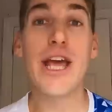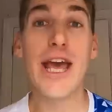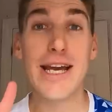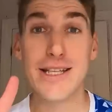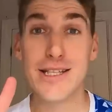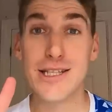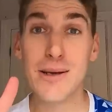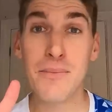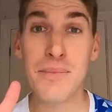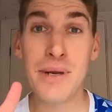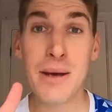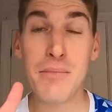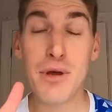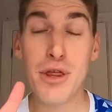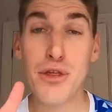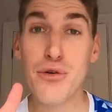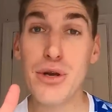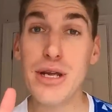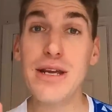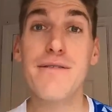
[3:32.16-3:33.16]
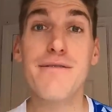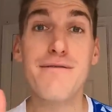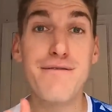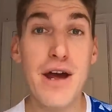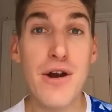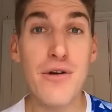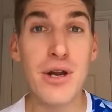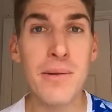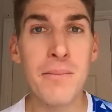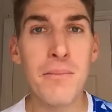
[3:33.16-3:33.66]
Okay, tip number 3,
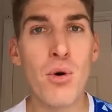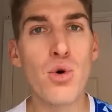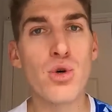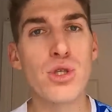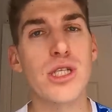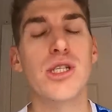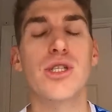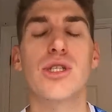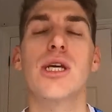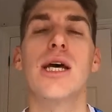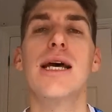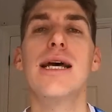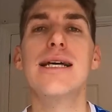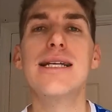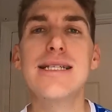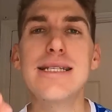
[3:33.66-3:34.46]
very important.